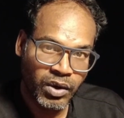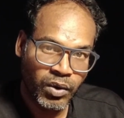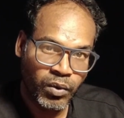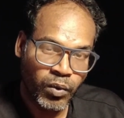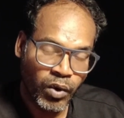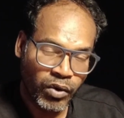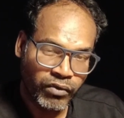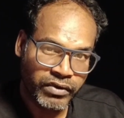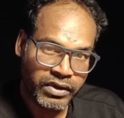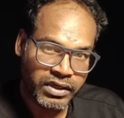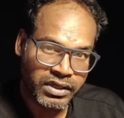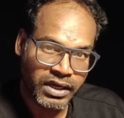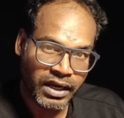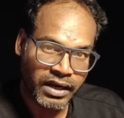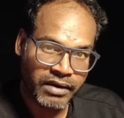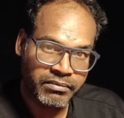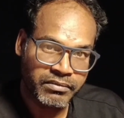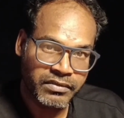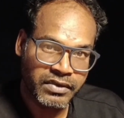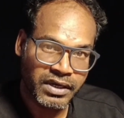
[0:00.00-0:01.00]
Over
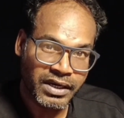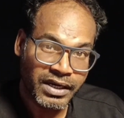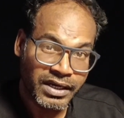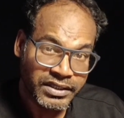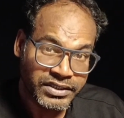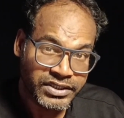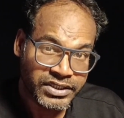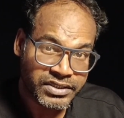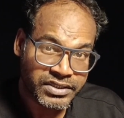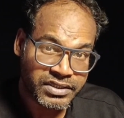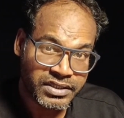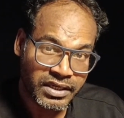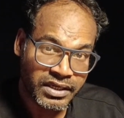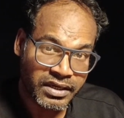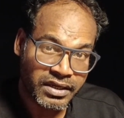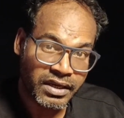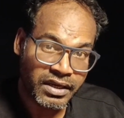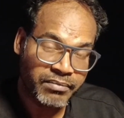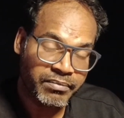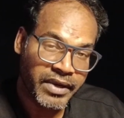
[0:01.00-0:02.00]
time, religious
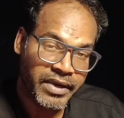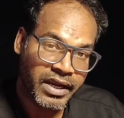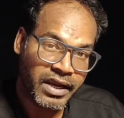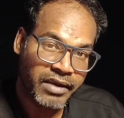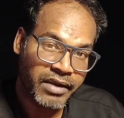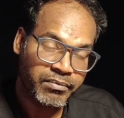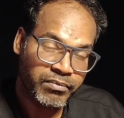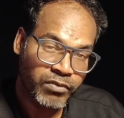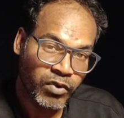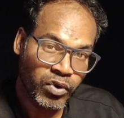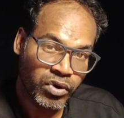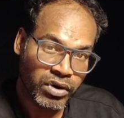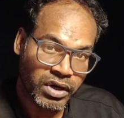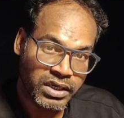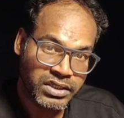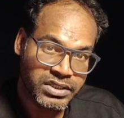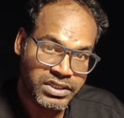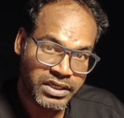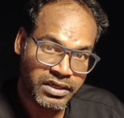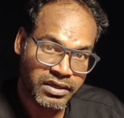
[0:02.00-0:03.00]
thinking became more
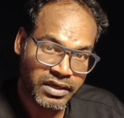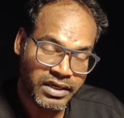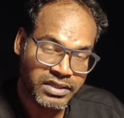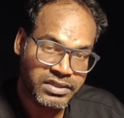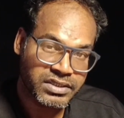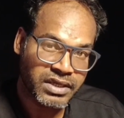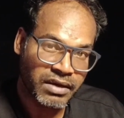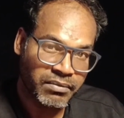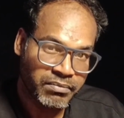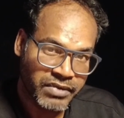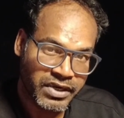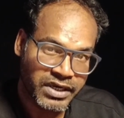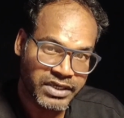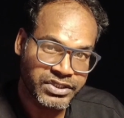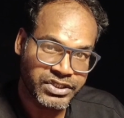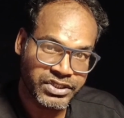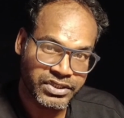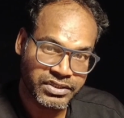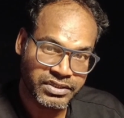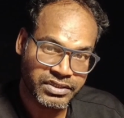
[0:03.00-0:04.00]
rigid in some
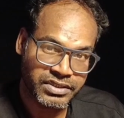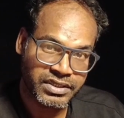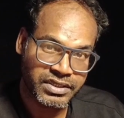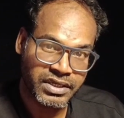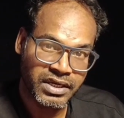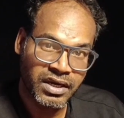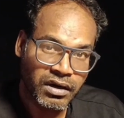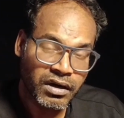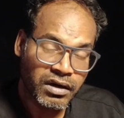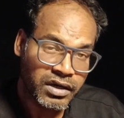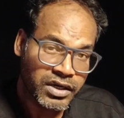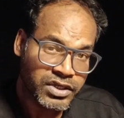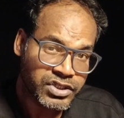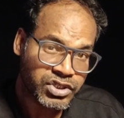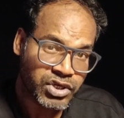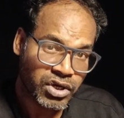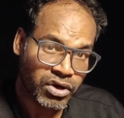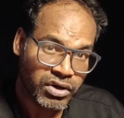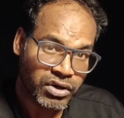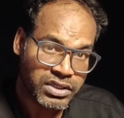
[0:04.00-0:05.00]
regions. Early
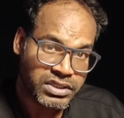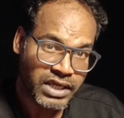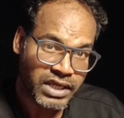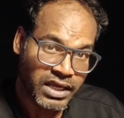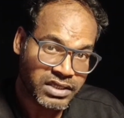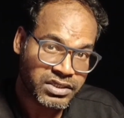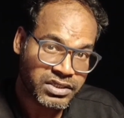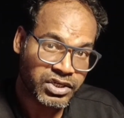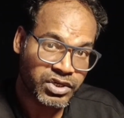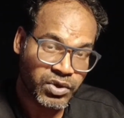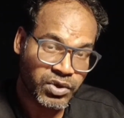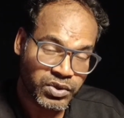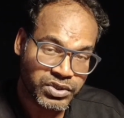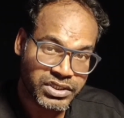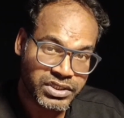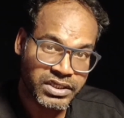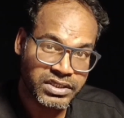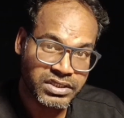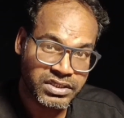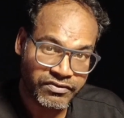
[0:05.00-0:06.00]
scholars asked
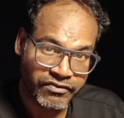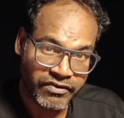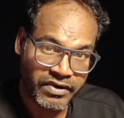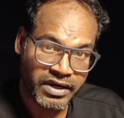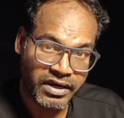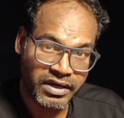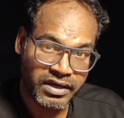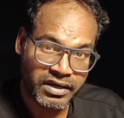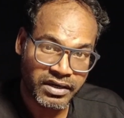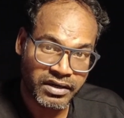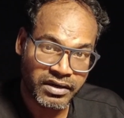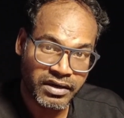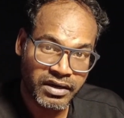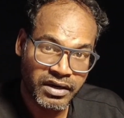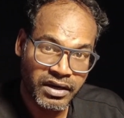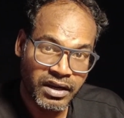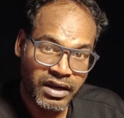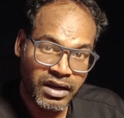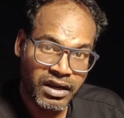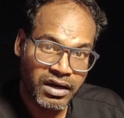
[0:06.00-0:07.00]
questions freely.
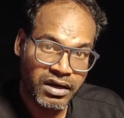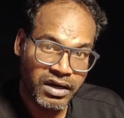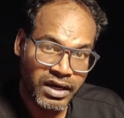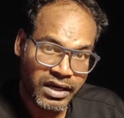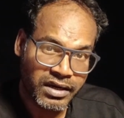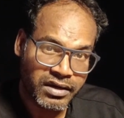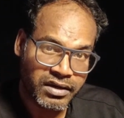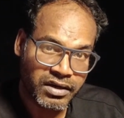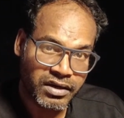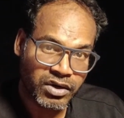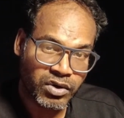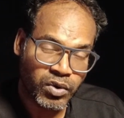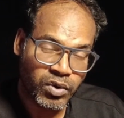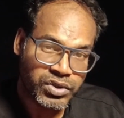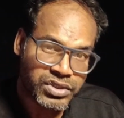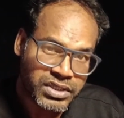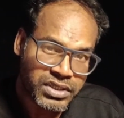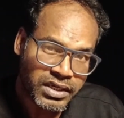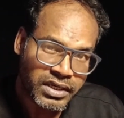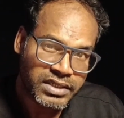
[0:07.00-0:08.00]
Later,
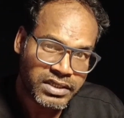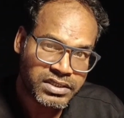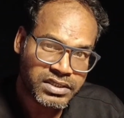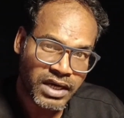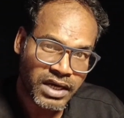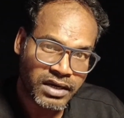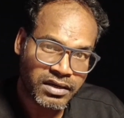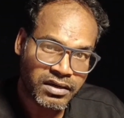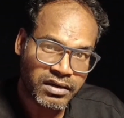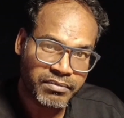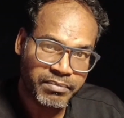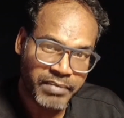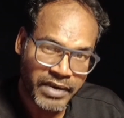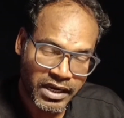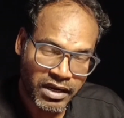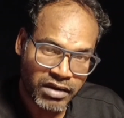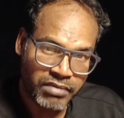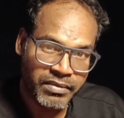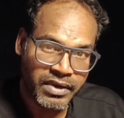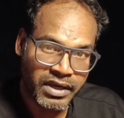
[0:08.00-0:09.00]
questioning started
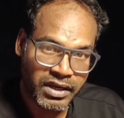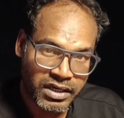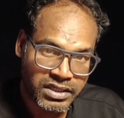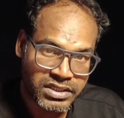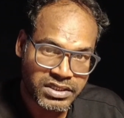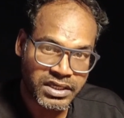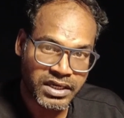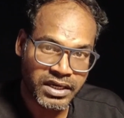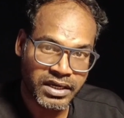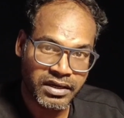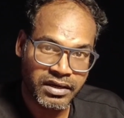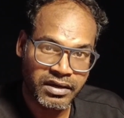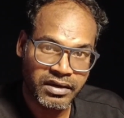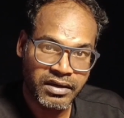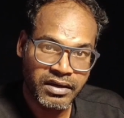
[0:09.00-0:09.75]
becoming risky.